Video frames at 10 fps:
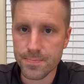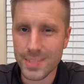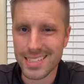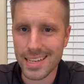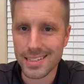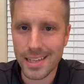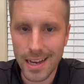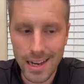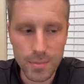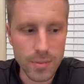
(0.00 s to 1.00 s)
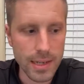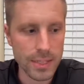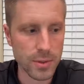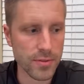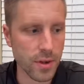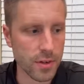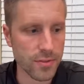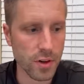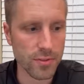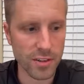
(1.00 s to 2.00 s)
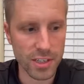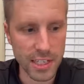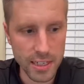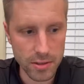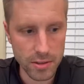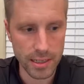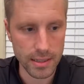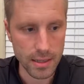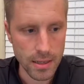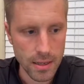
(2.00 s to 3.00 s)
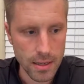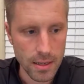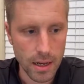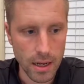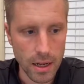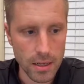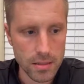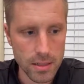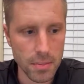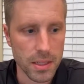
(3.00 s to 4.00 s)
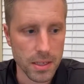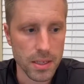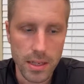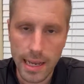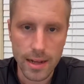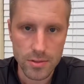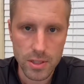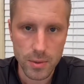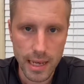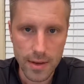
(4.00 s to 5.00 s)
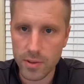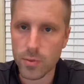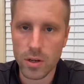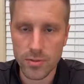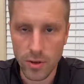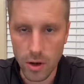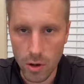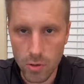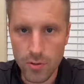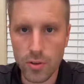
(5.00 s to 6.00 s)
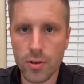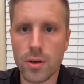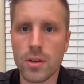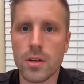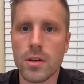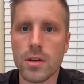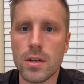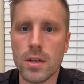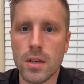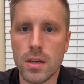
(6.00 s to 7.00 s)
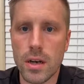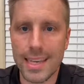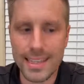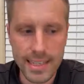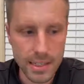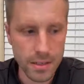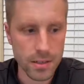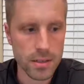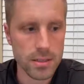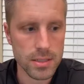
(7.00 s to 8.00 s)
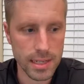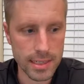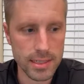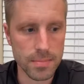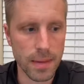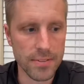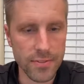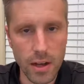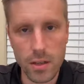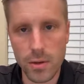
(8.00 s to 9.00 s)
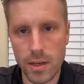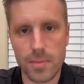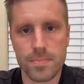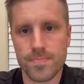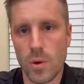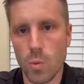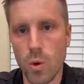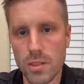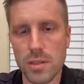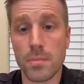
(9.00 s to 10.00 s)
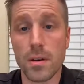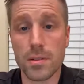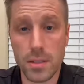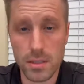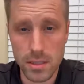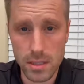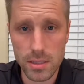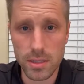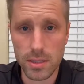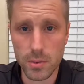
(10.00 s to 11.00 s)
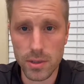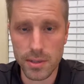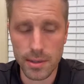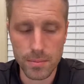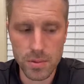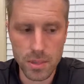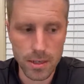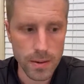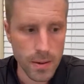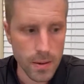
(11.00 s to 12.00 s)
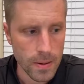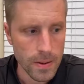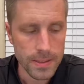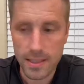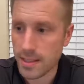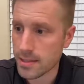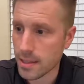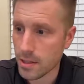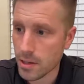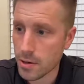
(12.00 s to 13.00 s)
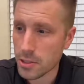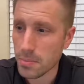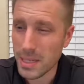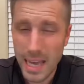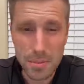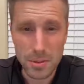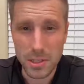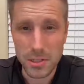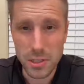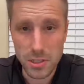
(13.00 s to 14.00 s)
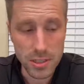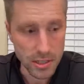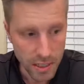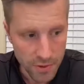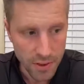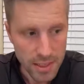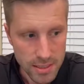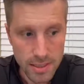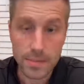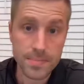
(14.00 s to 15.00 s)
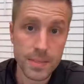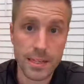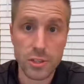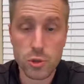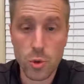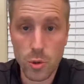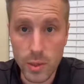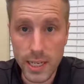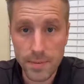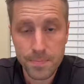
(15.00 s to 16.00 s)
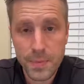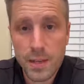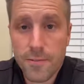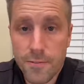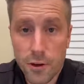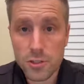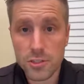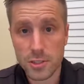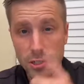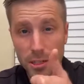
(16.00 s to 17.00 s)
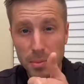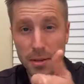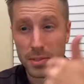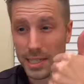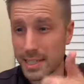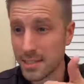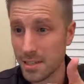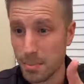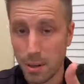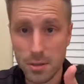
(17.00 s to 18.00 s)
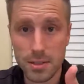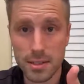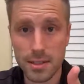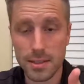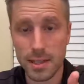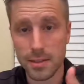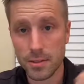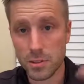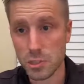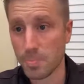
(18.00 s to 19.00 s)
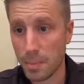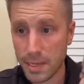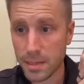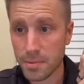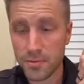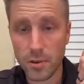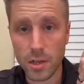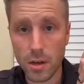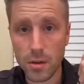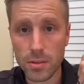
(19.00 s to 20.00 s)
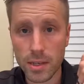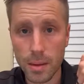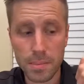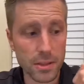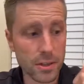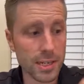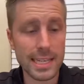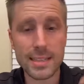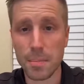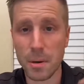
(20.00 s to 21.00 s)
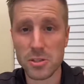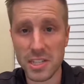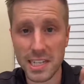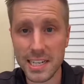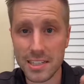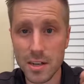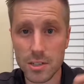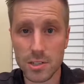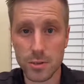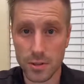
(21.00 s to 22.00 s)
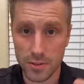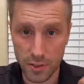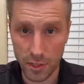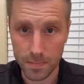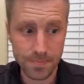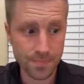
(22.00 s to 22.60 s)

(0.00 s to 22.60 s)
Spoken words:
It takes time. Guys, we've worked for over a year to get some of the good accounts that we have. We've worked for over a year to get them by following up once a month consistently with them. So to think that they're going to be able to just deliver this in a short week, first, that they're going to be able to get to the that just by picking up the phone and calling the company, they're going to get the person they need to talk to on the phone.